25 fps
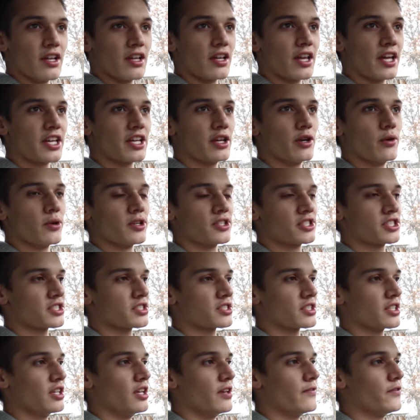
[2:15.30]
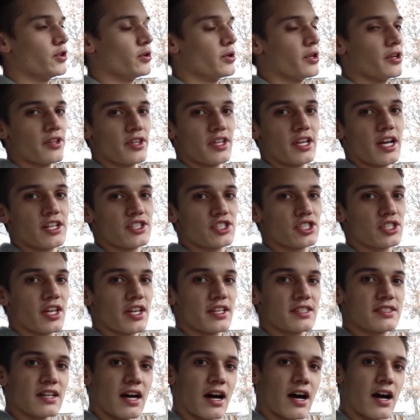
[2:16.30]
It will just, if you hear the
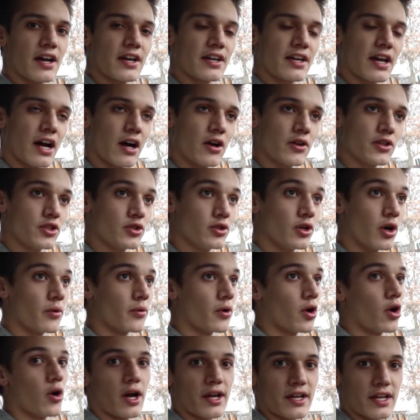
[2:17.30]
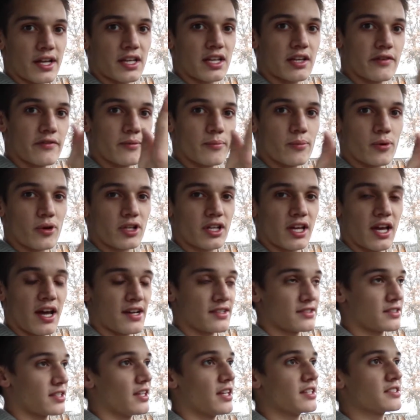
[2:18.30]
engine dying out, you know, oh, I got to give it more
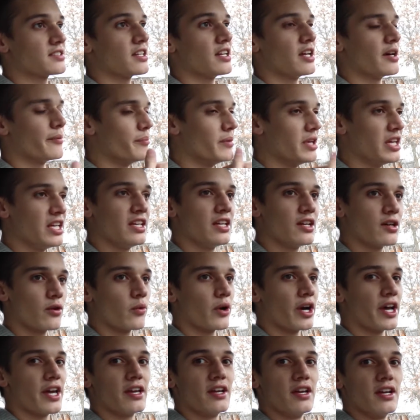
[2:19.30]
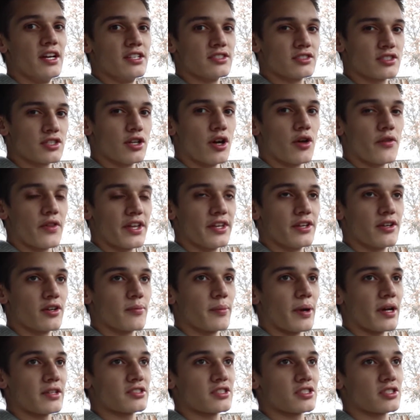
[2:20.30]
gas. And that's an immediate way to know that you're
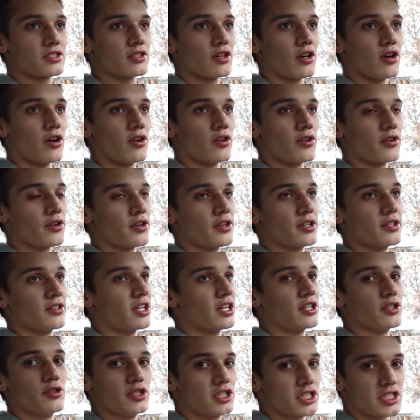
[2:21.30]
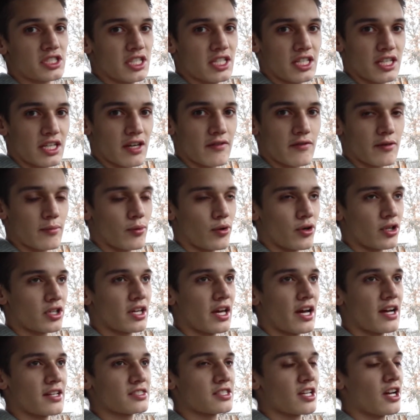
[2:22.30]
about to stall, or that you just need to give it more
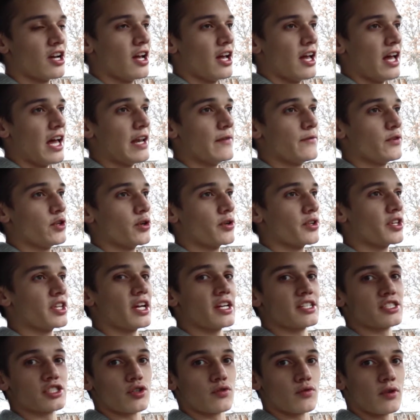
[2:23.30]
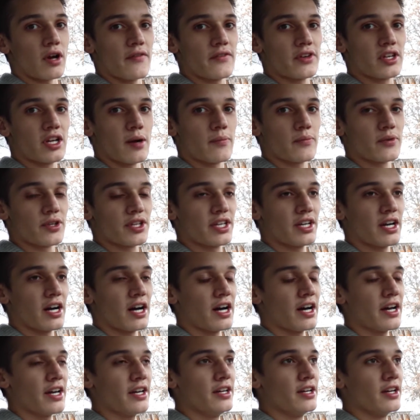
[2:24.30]
gas. And if you hear the engine revving up really
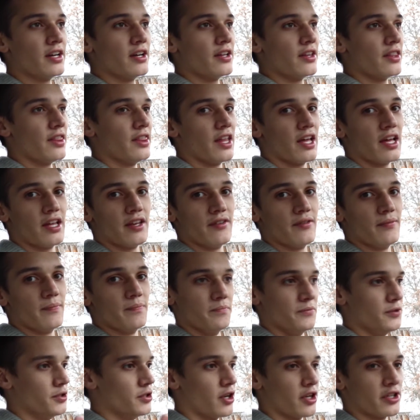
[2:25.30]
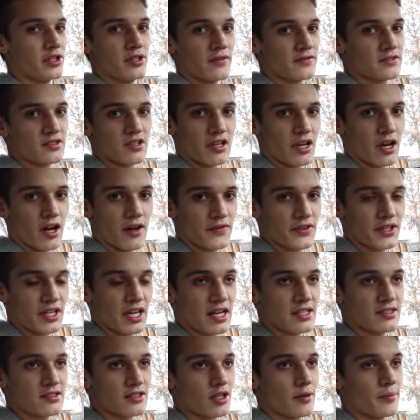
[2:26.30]
high, then you have to let off the
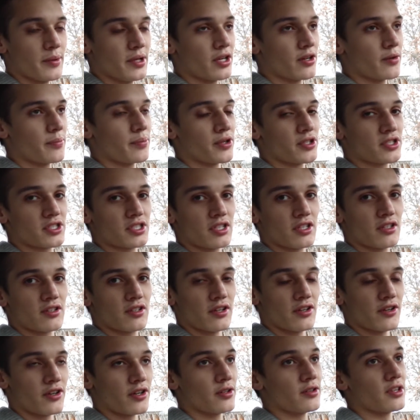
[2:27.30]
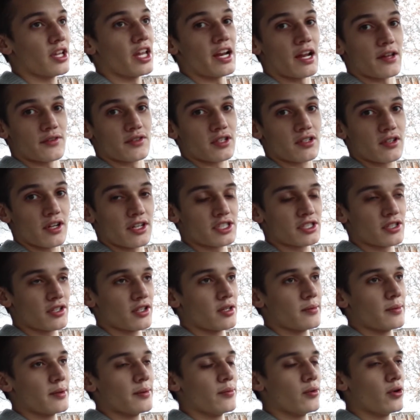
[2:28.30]
gas a little bit, or push or let out the clutch a
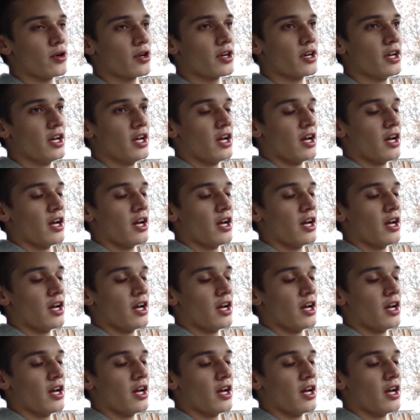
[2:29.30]
little bit more.